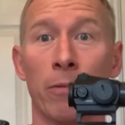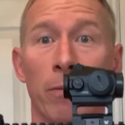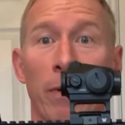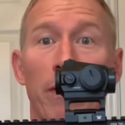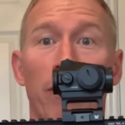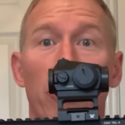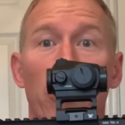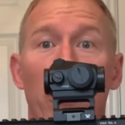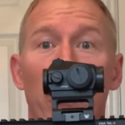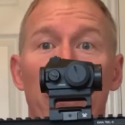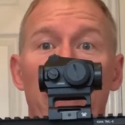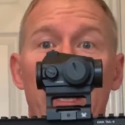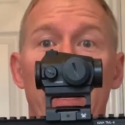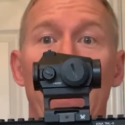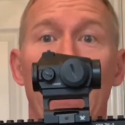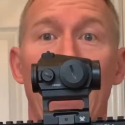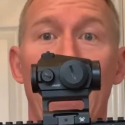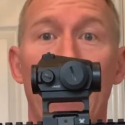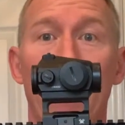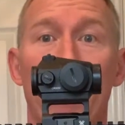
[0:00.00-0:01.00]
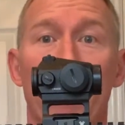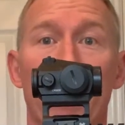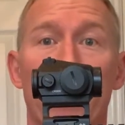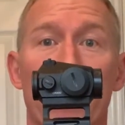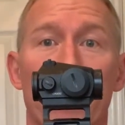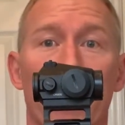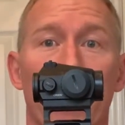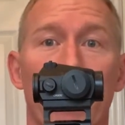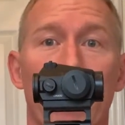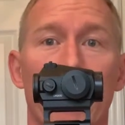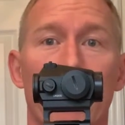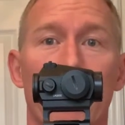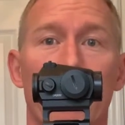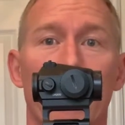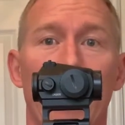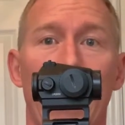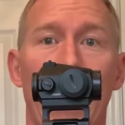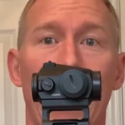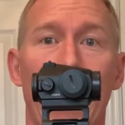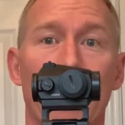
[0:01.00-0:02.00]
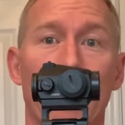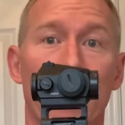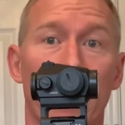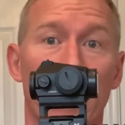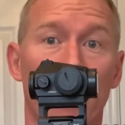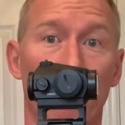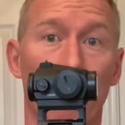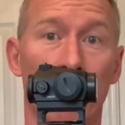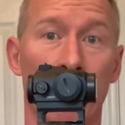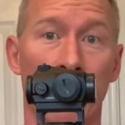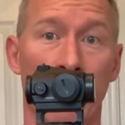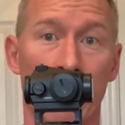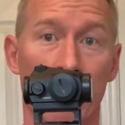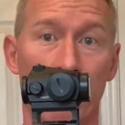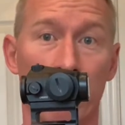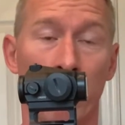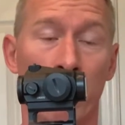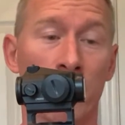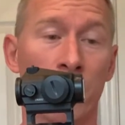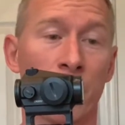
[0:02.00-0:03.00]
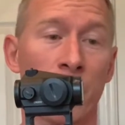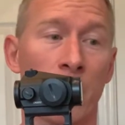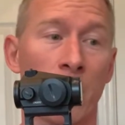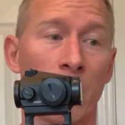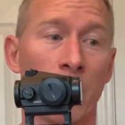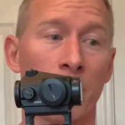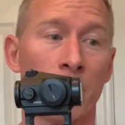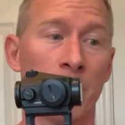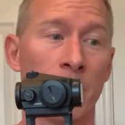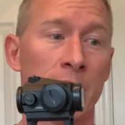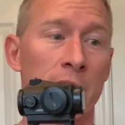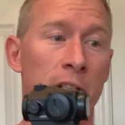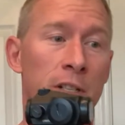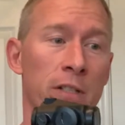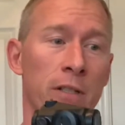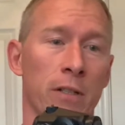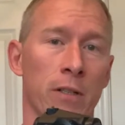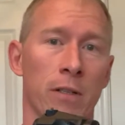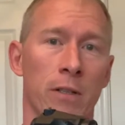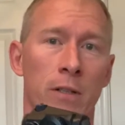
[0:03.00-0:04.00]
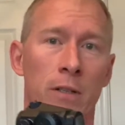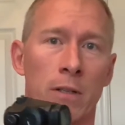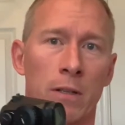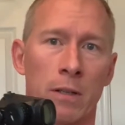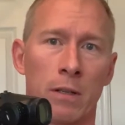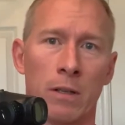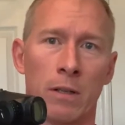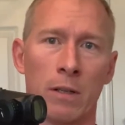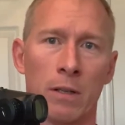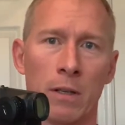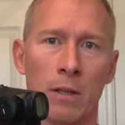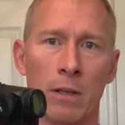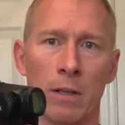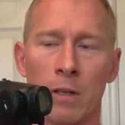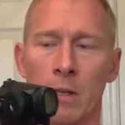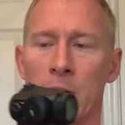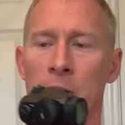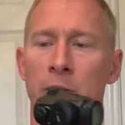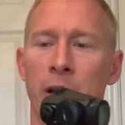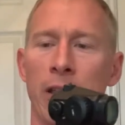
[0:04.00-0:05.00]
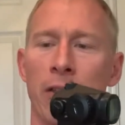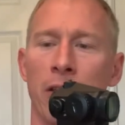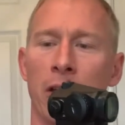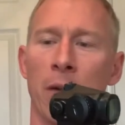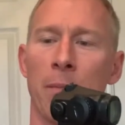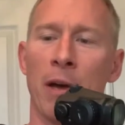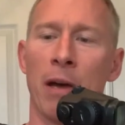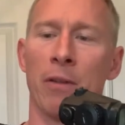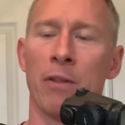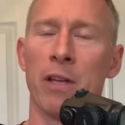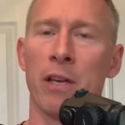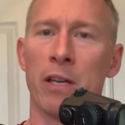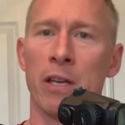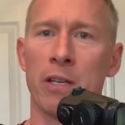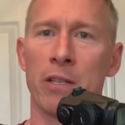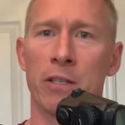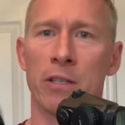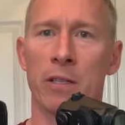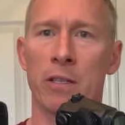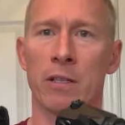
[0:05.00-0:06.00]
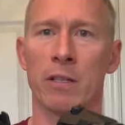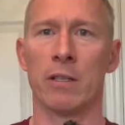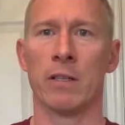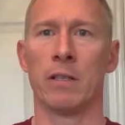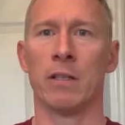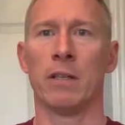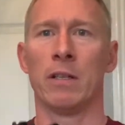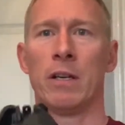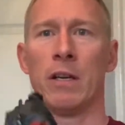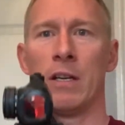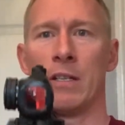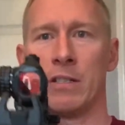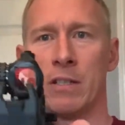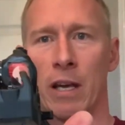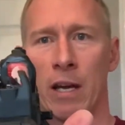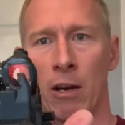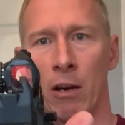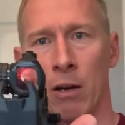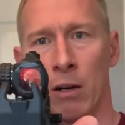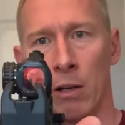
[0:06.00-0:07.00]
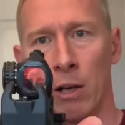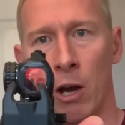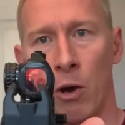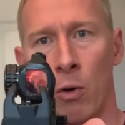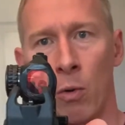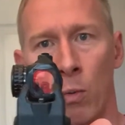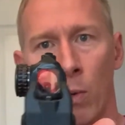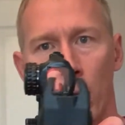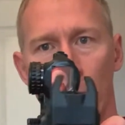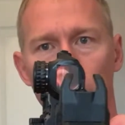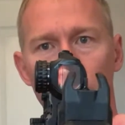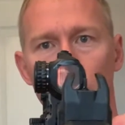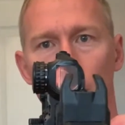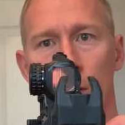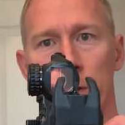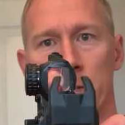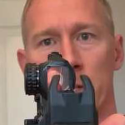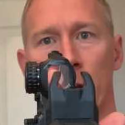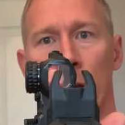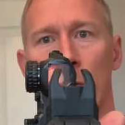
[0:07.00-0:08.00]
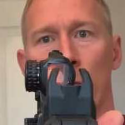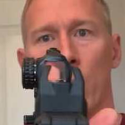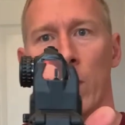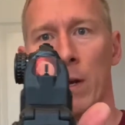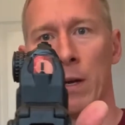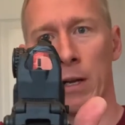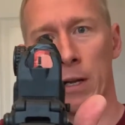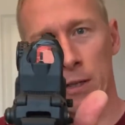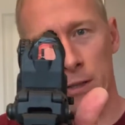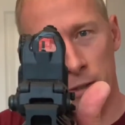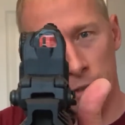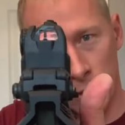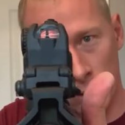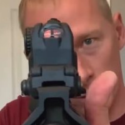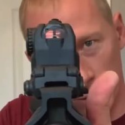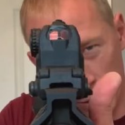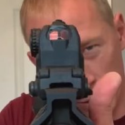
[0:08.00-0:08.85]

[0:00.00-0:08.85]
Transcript: we've got the MBUS sights and the Vortex Crossfire fitted. Great thing about these is they are lower one-third co-witness.